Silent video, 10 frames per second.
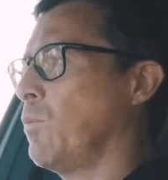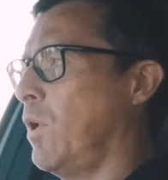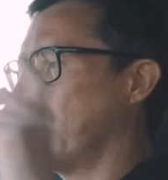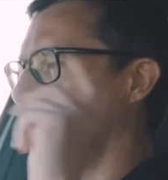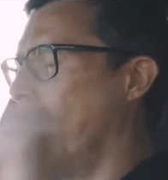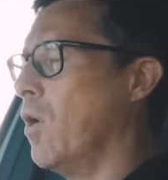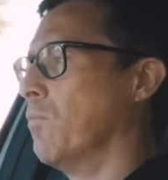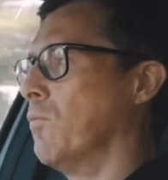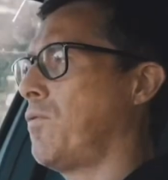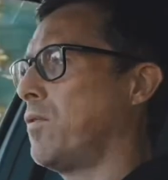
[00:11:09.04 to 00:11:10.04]
Well, the
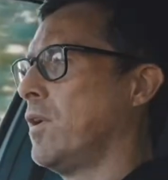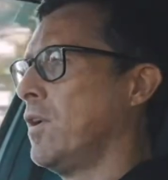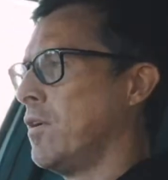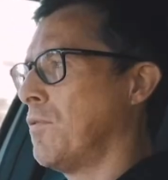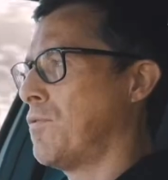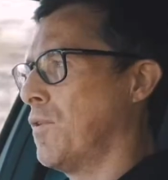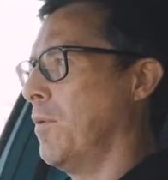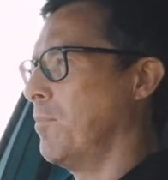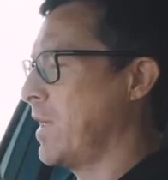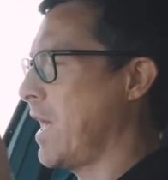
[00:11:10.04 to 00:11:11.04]
oomph
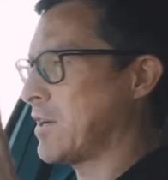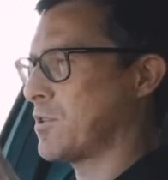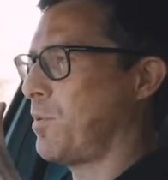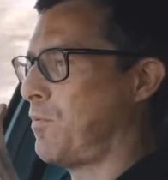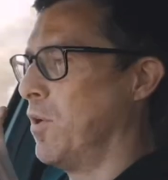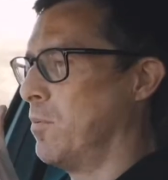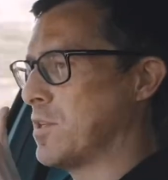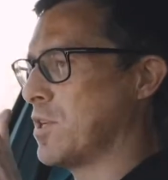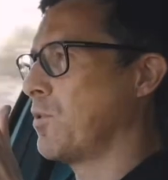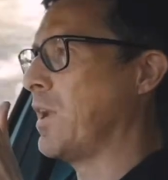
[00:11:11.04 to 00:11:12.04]
from the extra performance
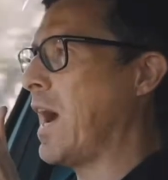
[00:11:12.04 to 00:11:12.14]
is really